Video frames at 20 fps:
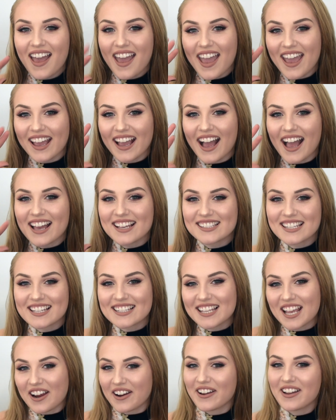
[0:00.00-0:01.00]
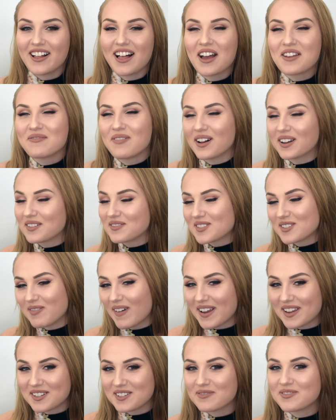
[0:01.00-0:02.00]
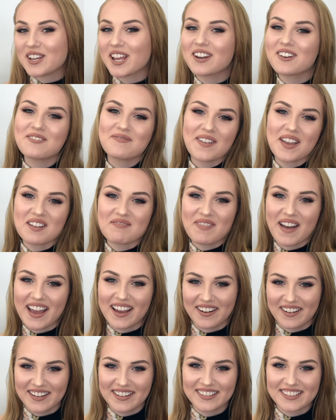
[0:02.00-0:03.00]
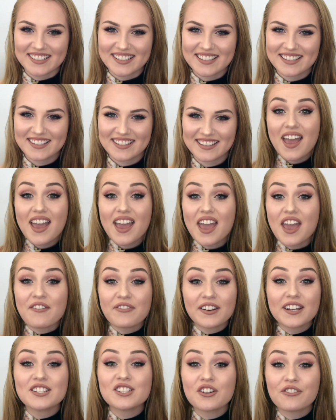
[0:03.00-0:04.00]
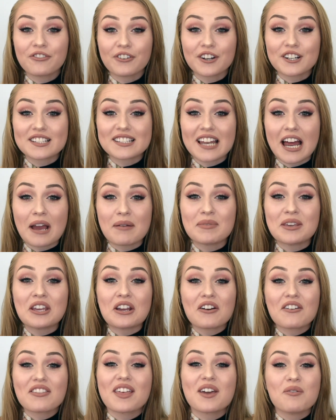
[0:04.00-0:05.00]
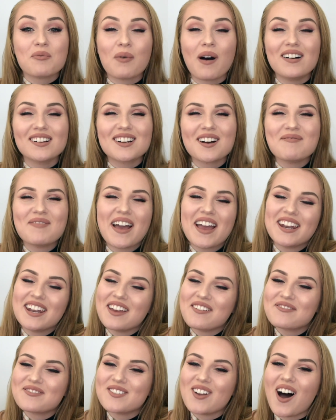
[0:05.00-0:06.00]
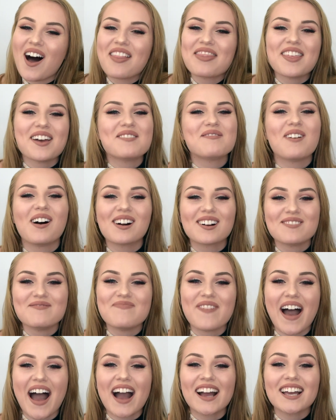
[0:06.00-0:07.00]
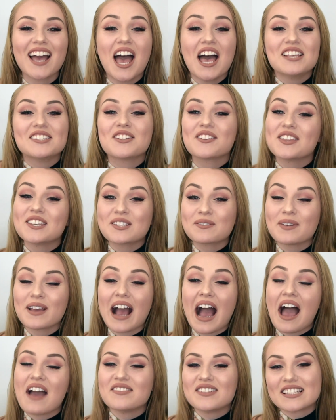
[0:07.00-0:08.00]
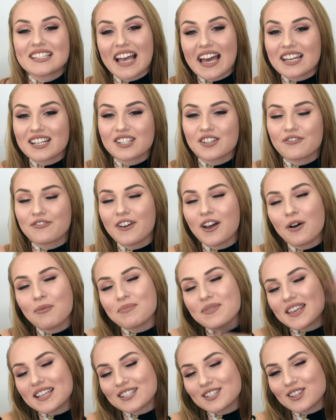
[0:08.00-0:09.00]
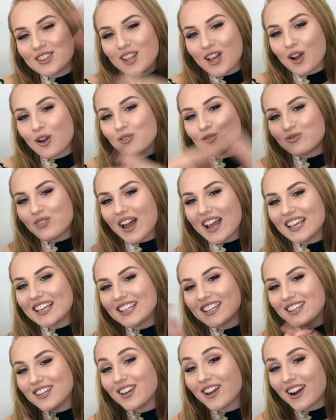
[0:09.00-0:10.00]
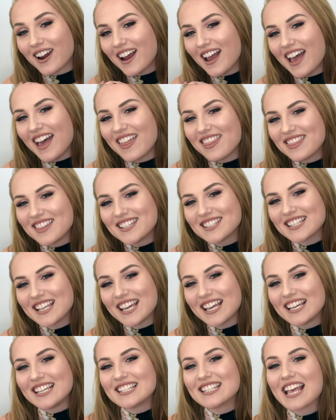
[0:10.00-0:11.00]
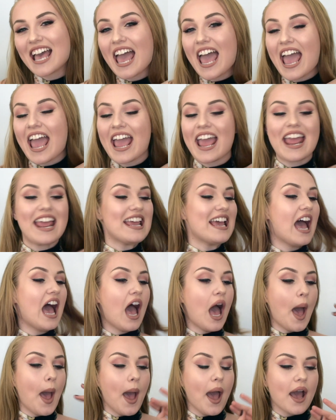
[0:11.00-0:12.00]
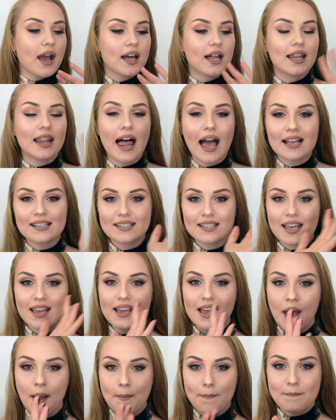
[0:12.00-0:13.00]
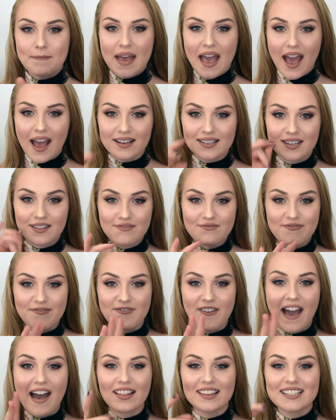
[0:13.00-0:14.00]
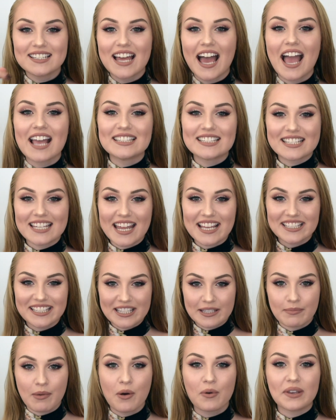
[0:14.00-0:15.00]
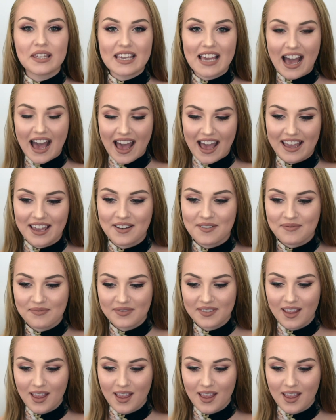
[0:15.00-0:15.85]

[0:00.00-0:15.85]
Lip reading: Hey guys, it's Ariel and welcome to my YouTube channel, Makeup by Ariels. If it is your first time here, then welcome, and if not, then welcome back. So this week I've decided to film this look right here, and this is a classic matte Valentine's Day smoky eye.